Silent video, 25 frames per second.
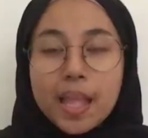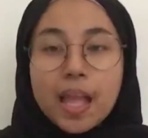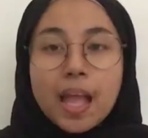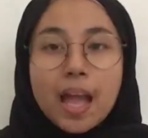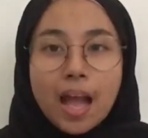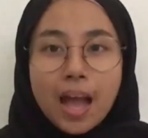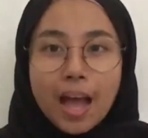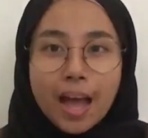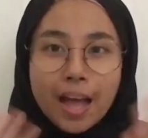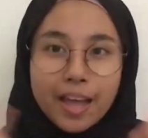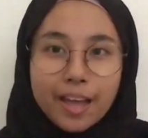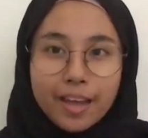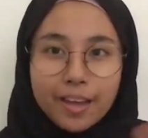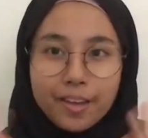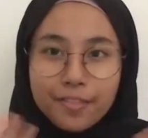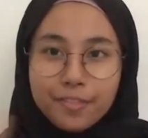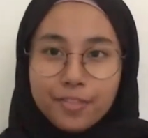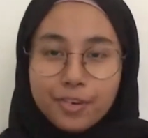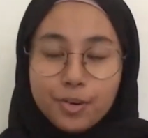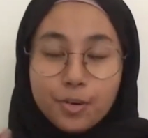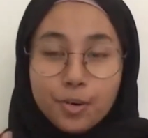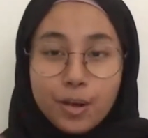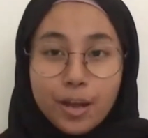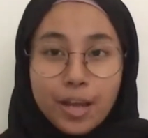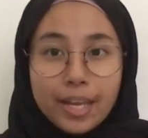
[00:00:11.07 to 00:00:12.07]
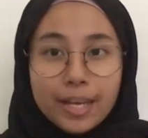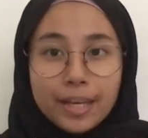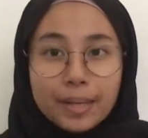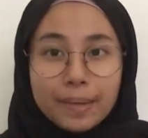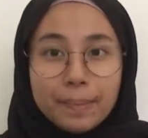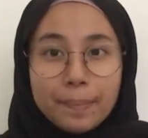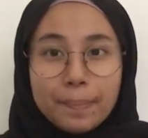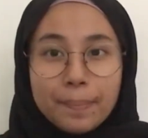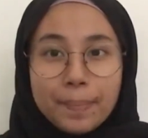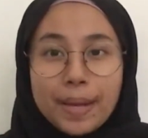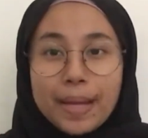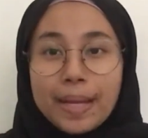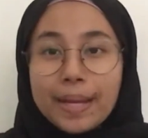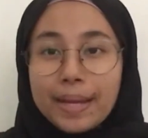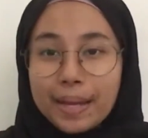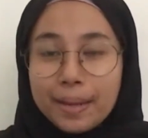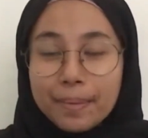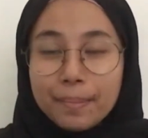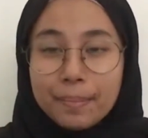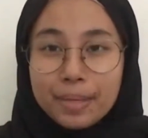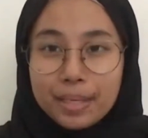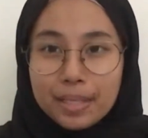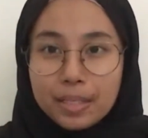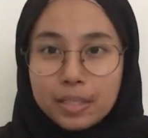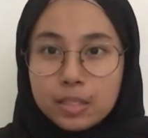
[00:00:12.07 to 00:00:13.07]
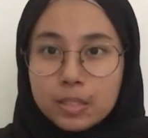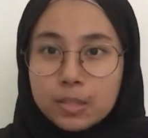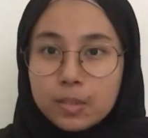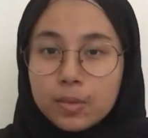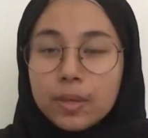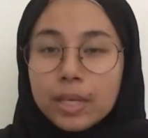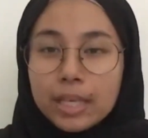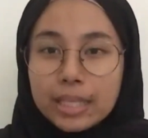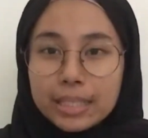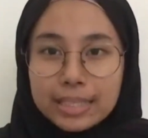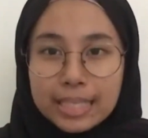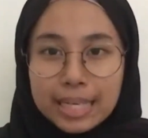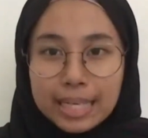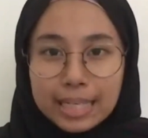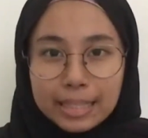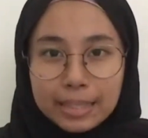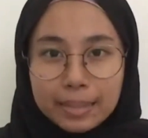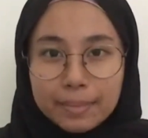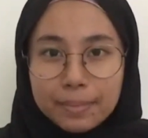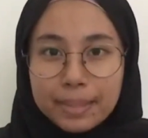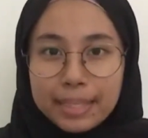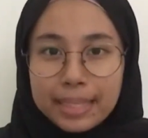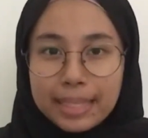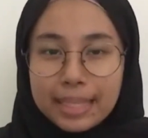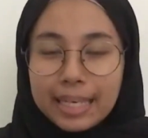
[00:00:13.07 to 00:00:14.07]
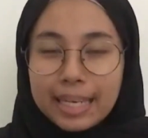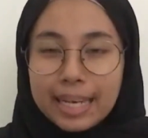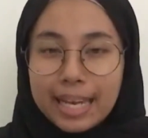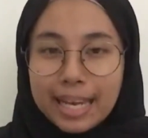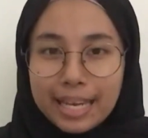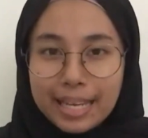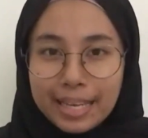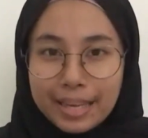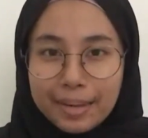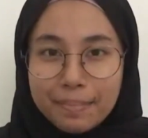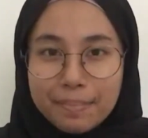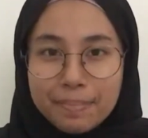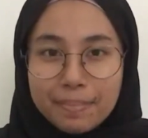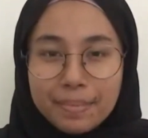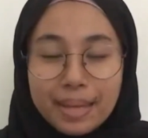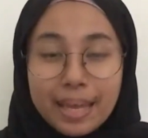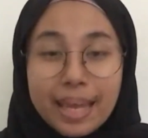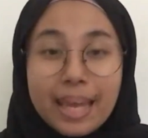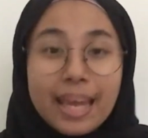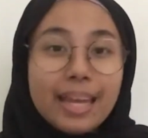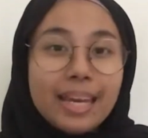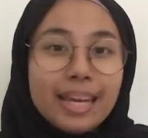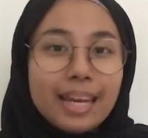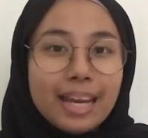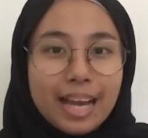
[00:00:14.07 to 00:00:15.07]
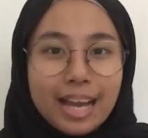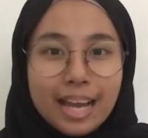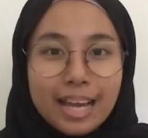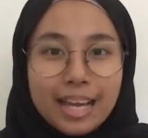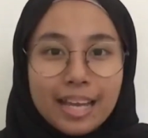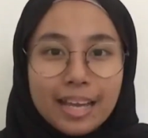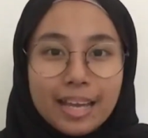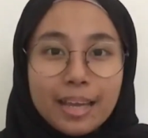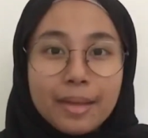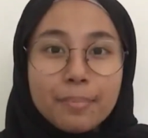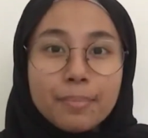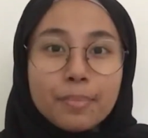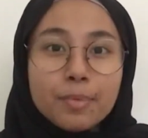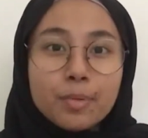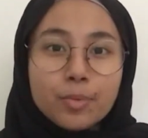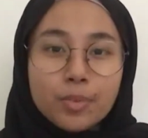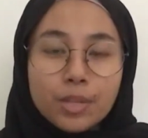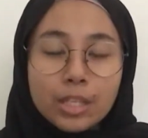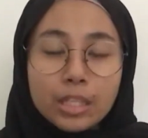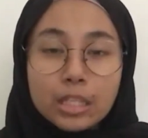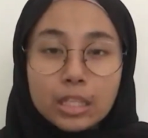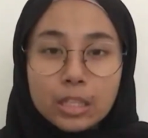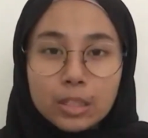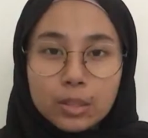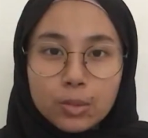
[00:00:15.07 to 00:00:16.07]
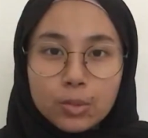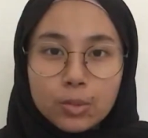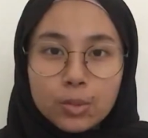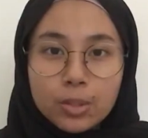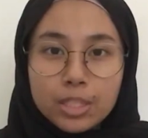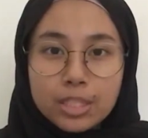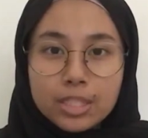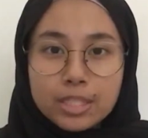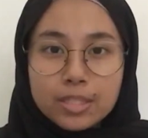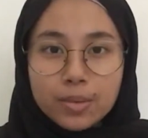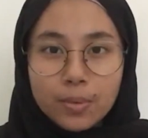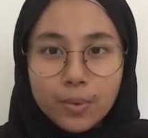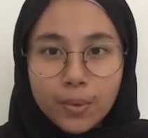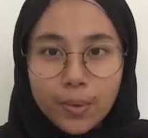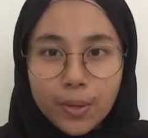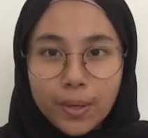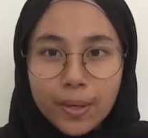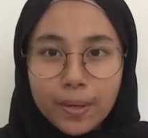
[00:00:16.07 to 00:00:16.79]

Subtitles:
Hi everyone, my name is IZZATI and I am 22 years old.